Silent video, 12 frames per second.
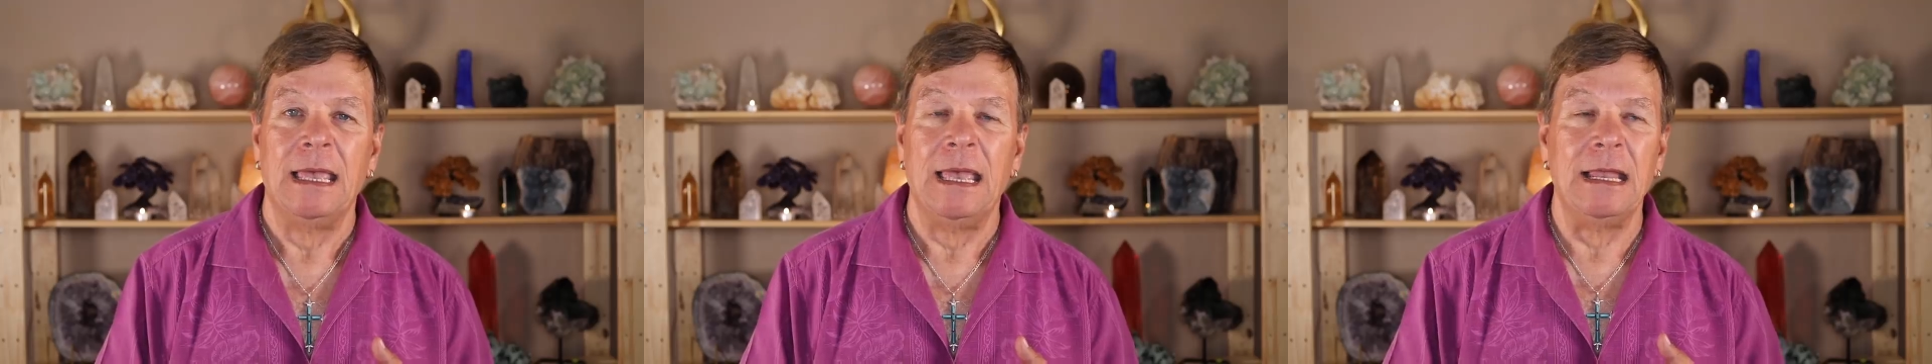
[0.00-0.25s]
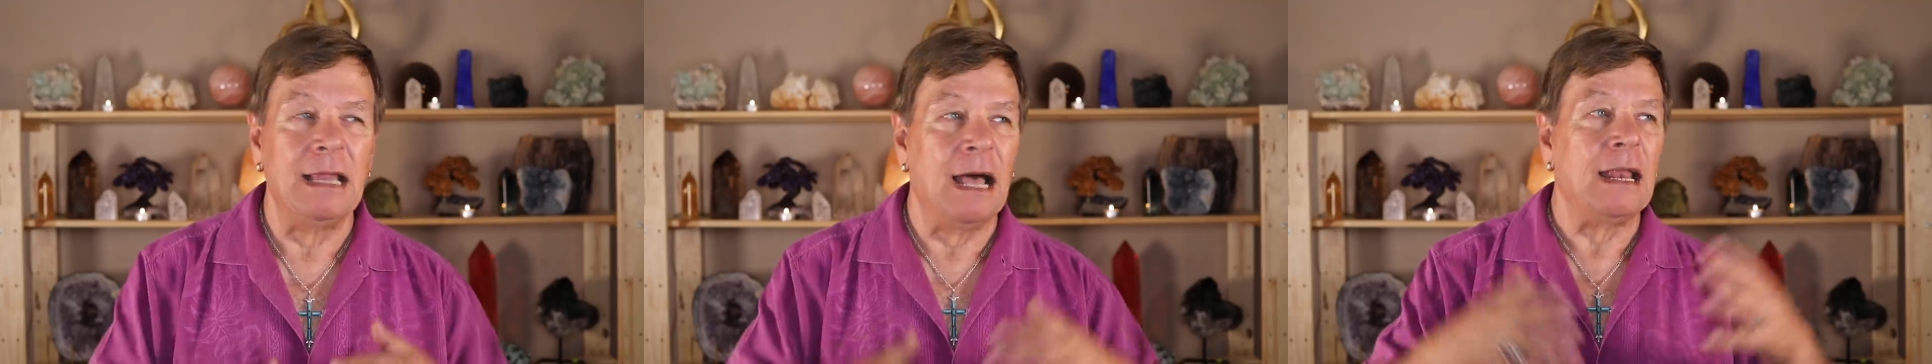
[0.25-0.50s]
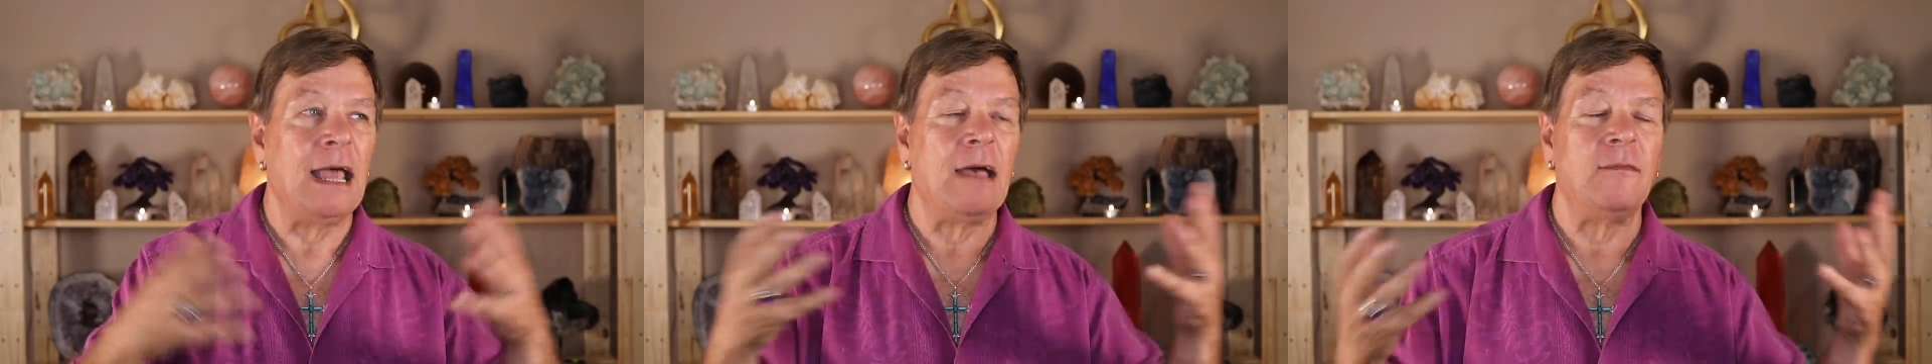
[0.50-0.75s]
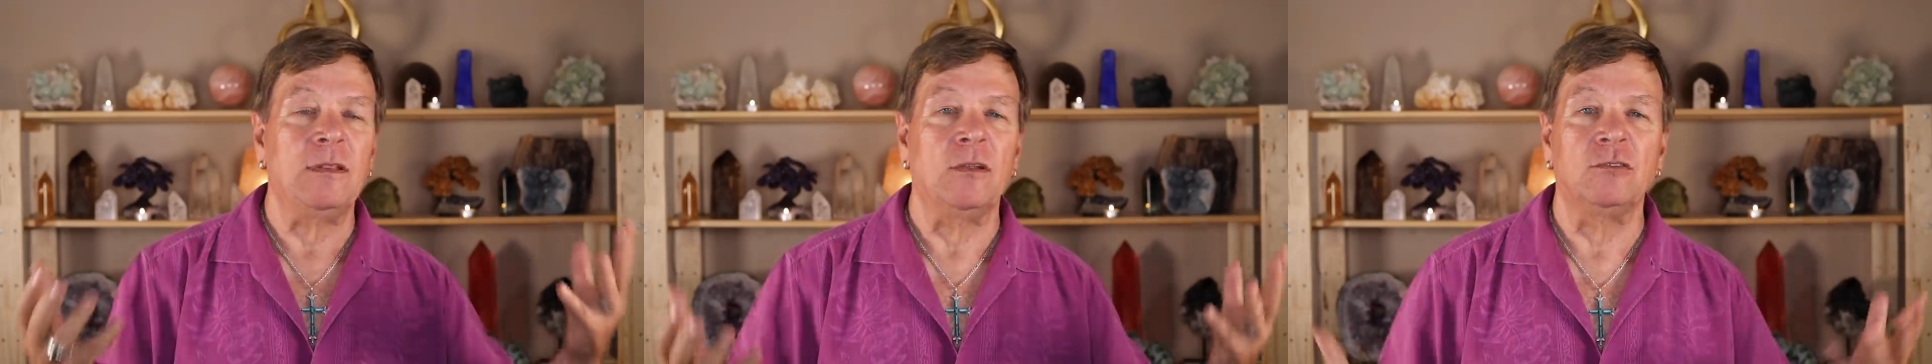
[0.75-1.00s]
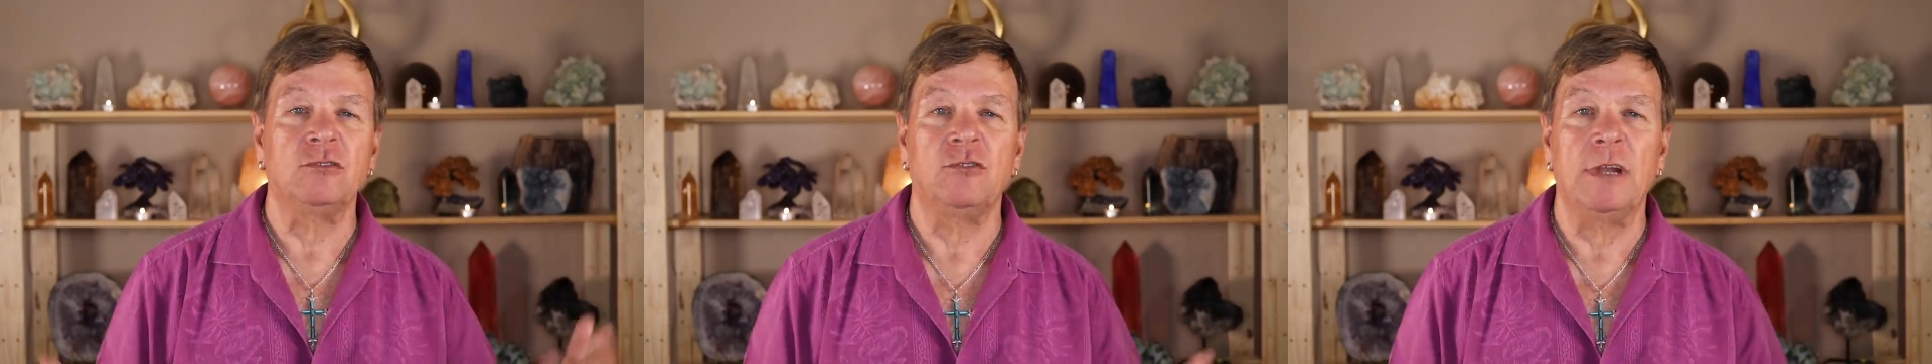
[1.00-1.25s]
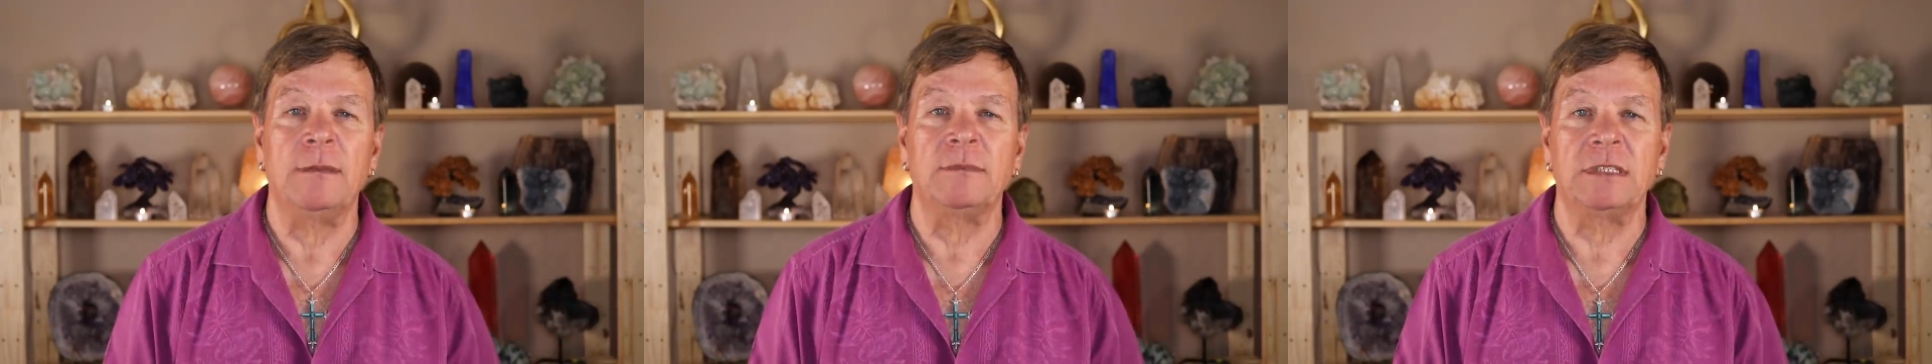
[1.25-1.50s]
and not having those
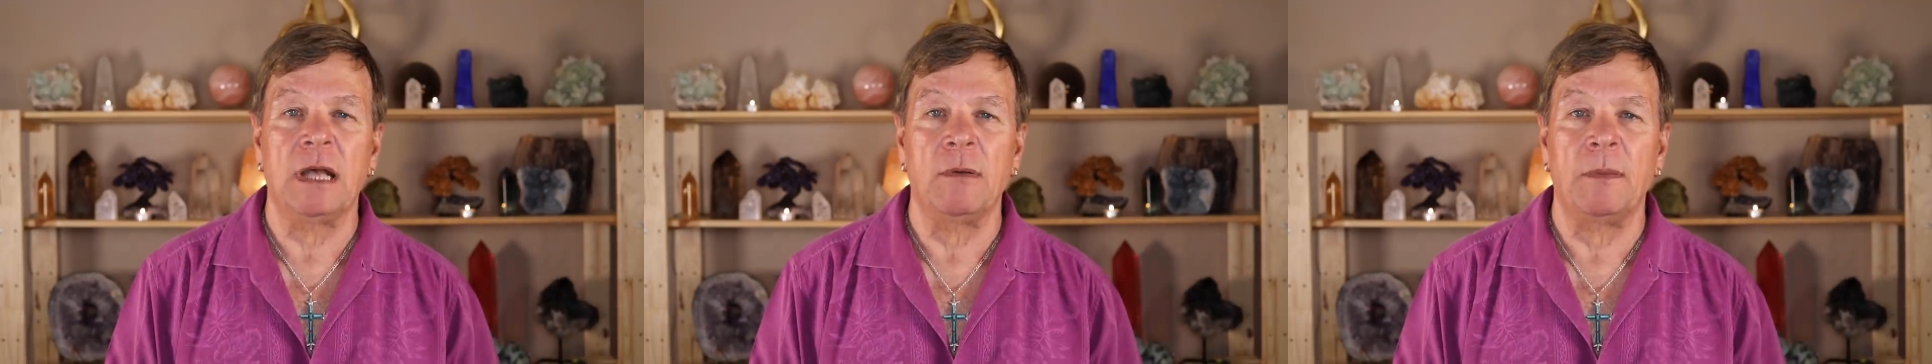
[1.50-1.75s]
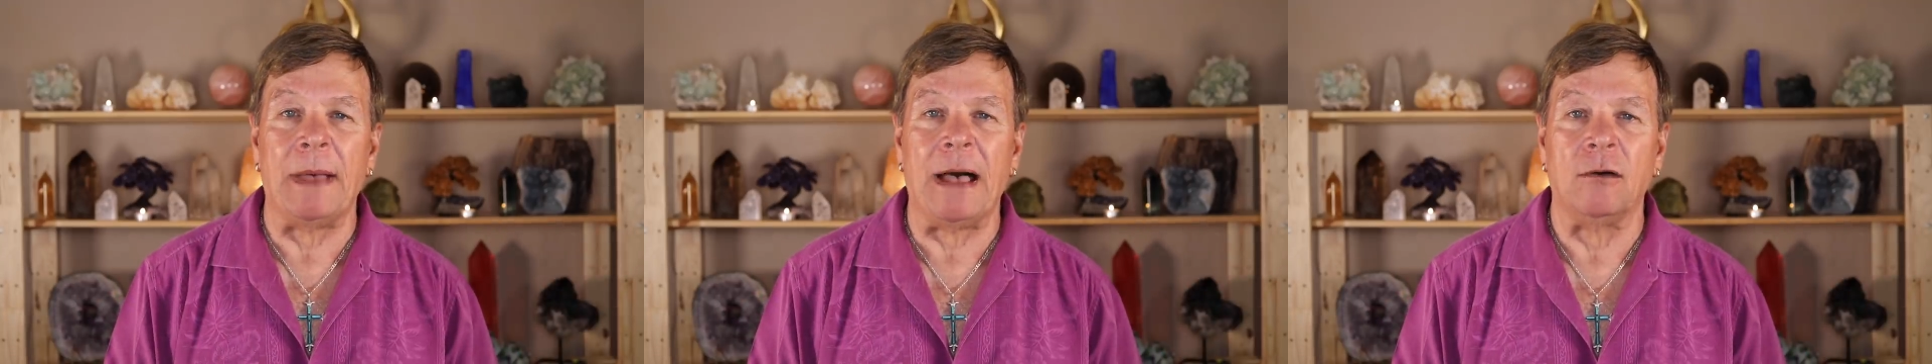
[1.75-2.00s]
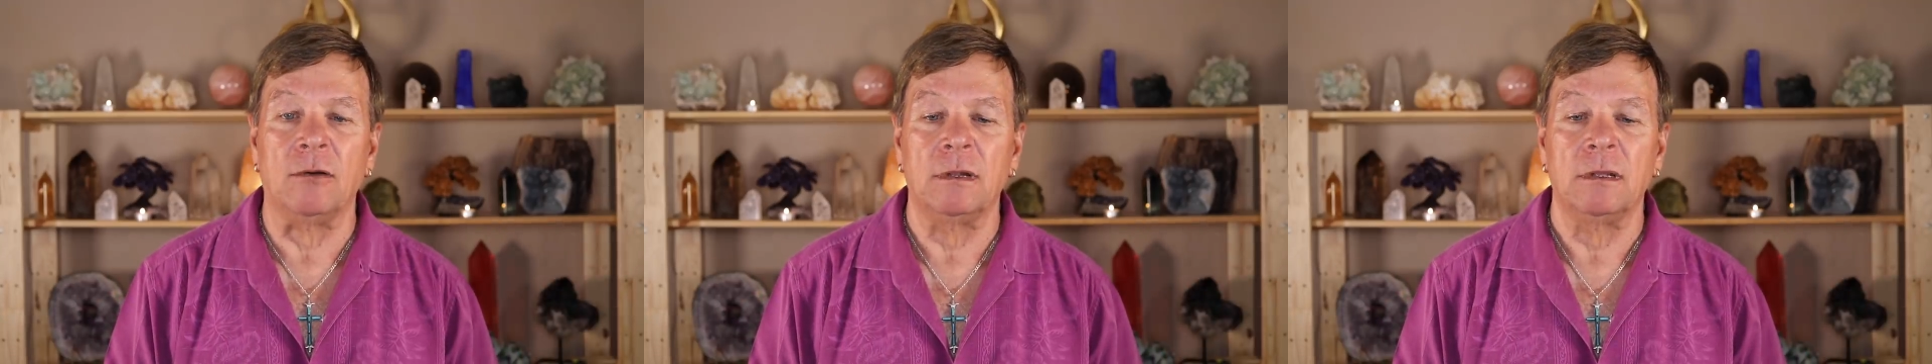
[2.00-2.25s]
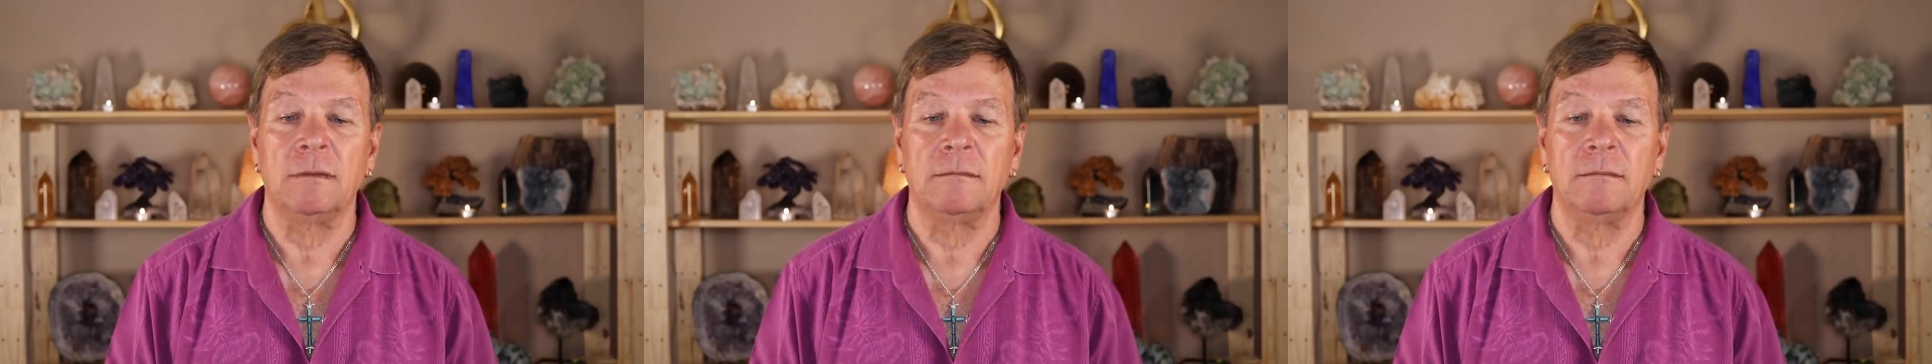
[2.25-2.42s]
dreams come about.